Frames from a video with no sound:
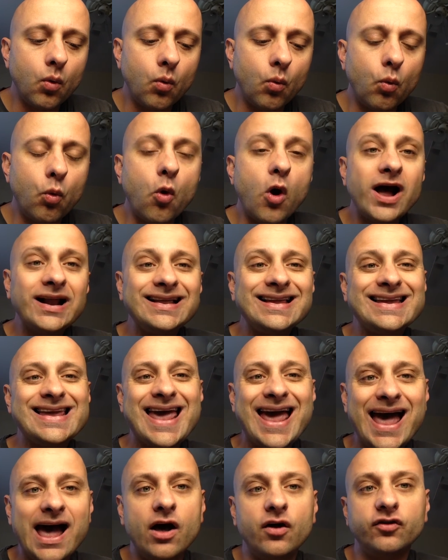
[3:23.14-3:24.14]
What
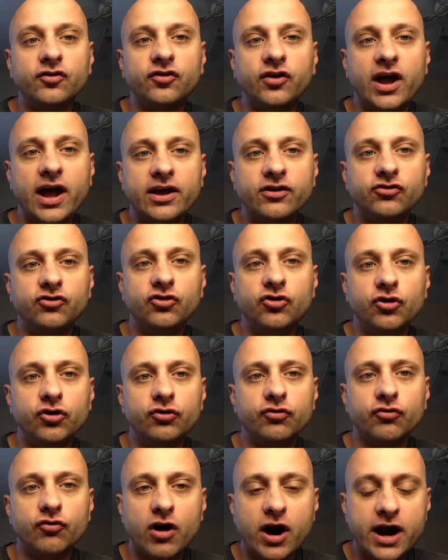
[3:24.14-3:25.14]
counts as
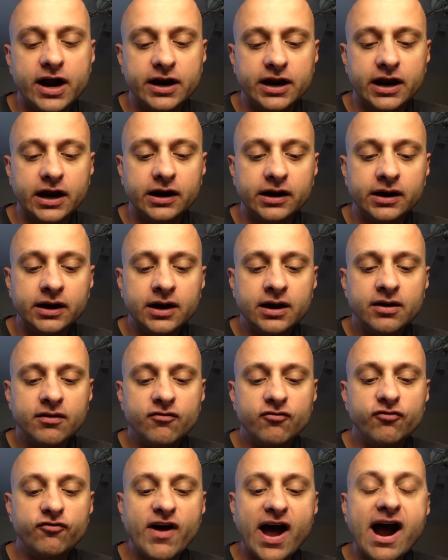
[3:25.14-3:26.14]
good writing
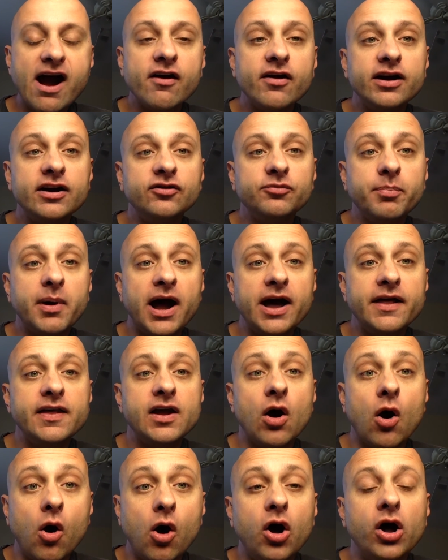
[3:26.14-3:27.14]
varies by
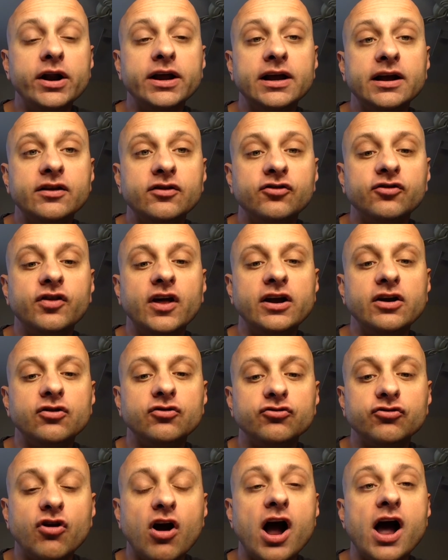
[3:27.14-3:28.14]
the audience that you're
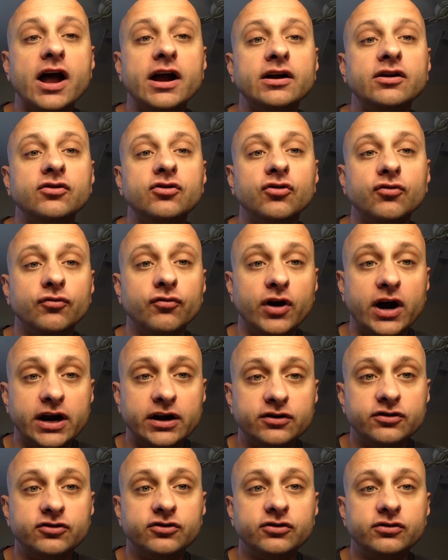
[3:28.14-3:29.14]
trying to
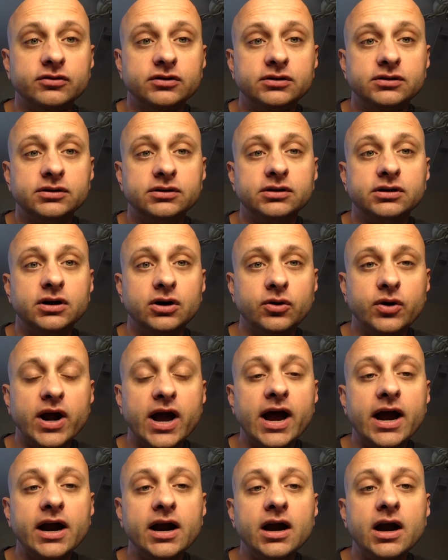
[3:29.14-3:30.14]
reach,
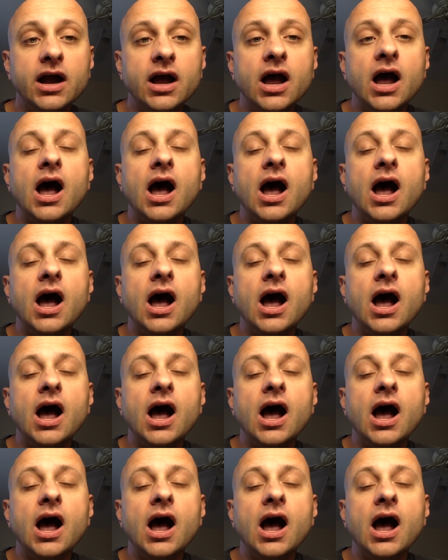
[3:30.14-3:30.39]
okay?